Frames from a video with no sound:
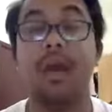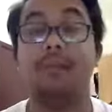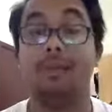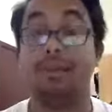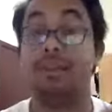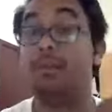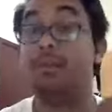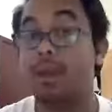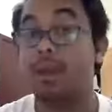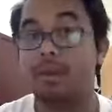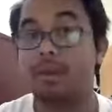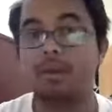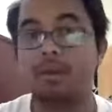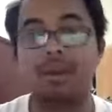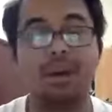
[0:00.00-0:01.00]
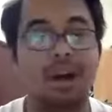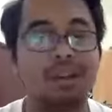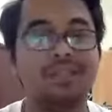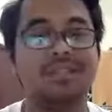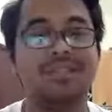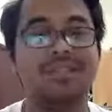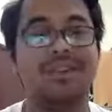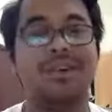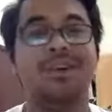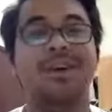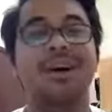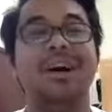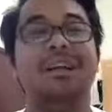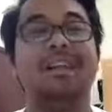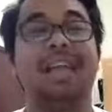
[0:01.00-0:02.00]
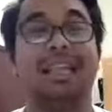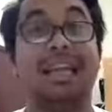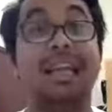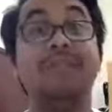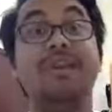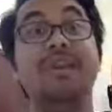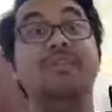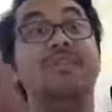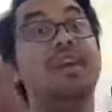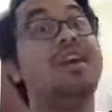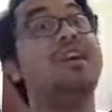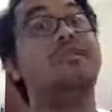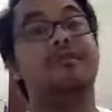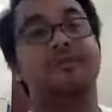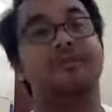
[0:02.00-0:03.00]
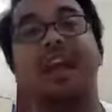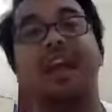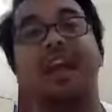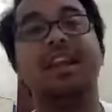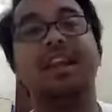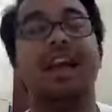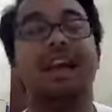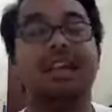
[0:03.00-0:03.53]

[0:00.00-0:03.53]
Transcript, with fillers: but there are many people also that even if they are afraid,